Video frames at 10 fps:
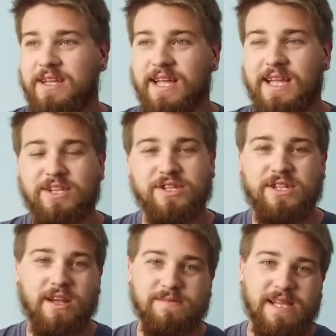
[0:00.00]
it just
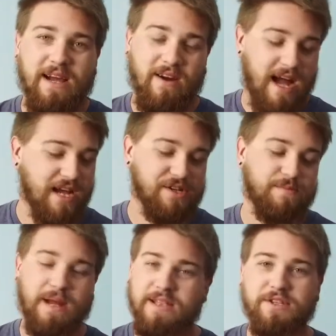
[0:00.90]
comes out, I just
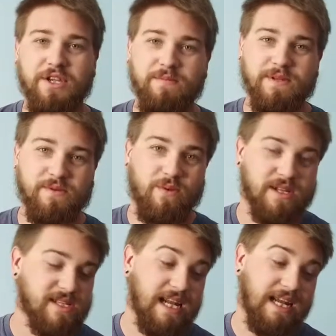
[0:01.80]
buy the cheapest
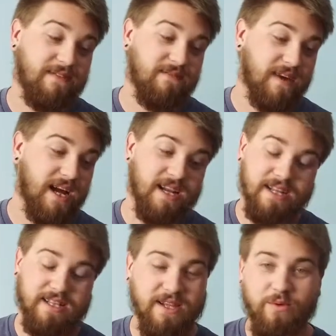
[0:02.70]
ones that I can find,
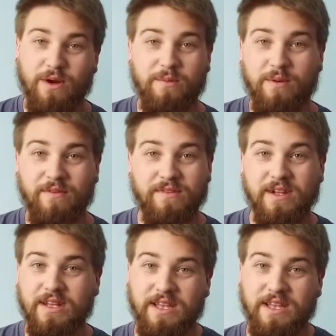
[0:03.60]
and they work perfect.